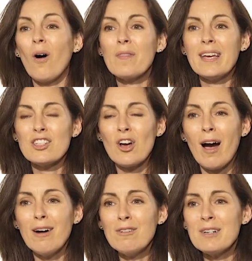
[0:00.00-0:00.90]
on their
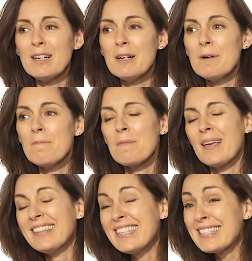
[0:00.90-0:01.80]
child.
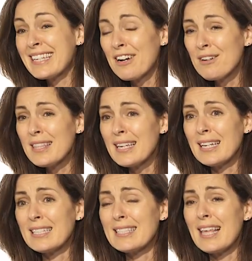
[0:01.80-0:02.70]
And the scary thing
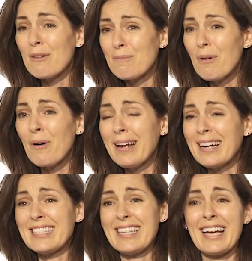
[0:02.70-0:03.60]
is that
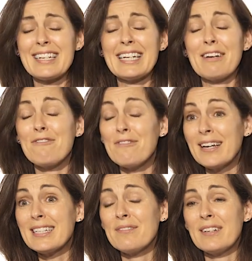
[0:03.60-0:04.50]
product is actually
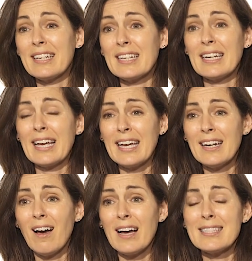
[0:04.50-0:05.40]
effective in killing head
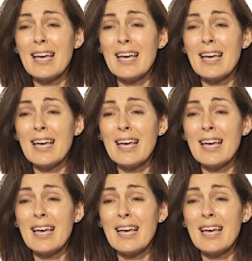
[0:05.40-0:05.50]
lice.